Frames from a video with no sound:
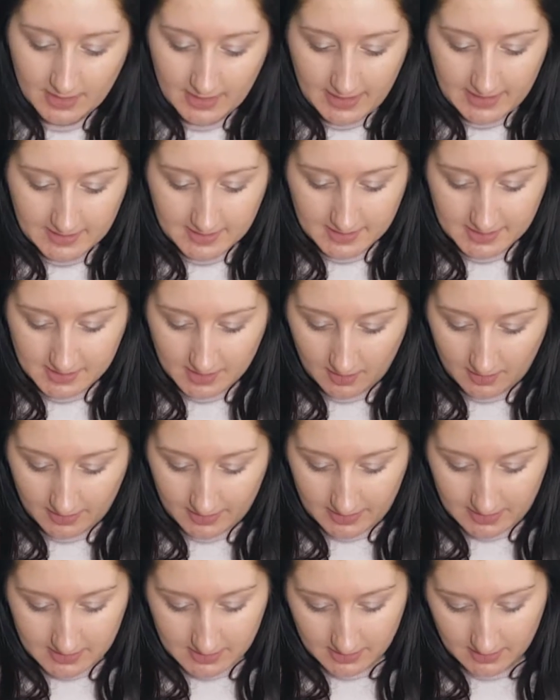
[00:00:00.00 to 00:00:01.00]

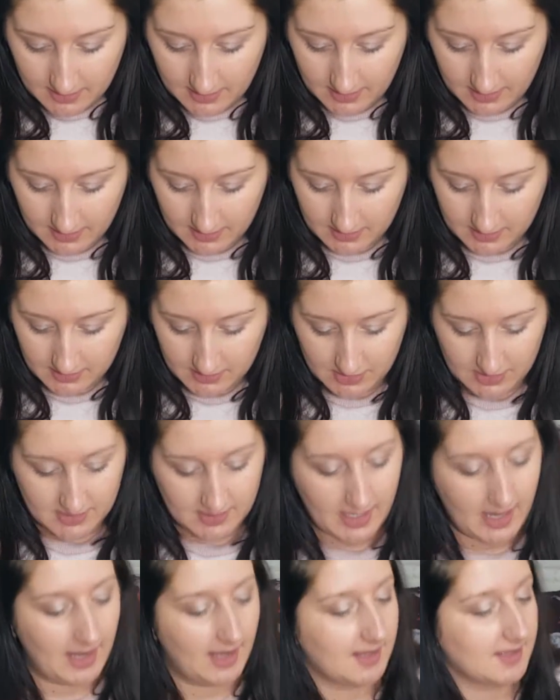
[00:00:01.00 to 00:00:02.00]
inside it
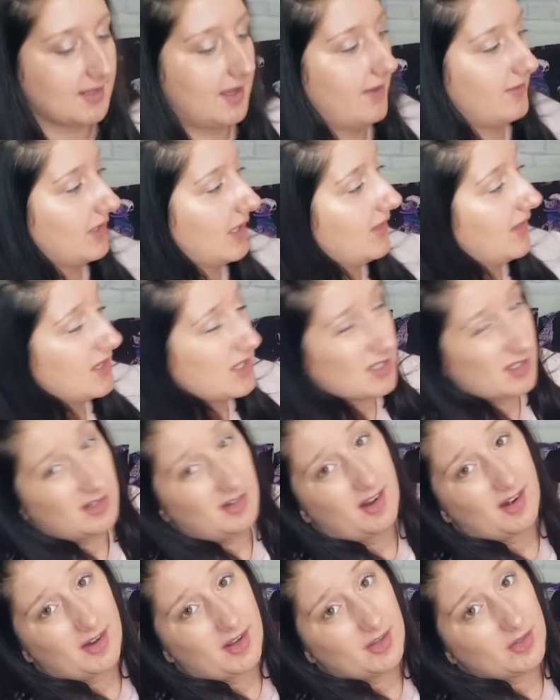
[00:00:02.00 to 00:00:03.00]
just has everything, and they just
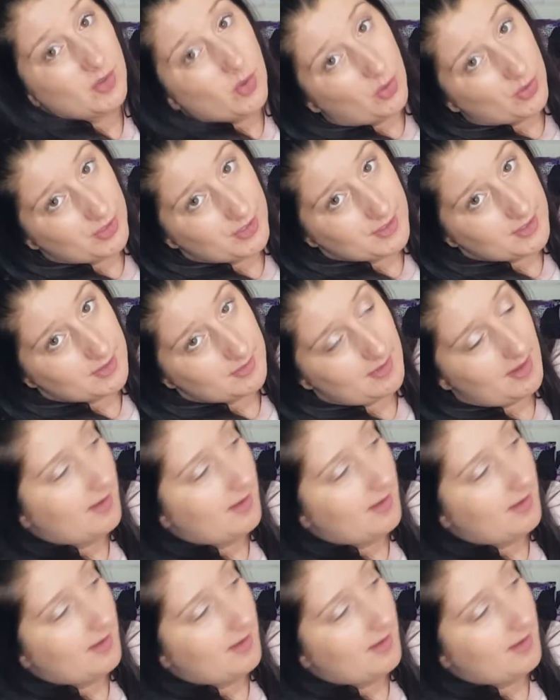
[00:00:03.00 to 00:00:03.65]
look gorgeous as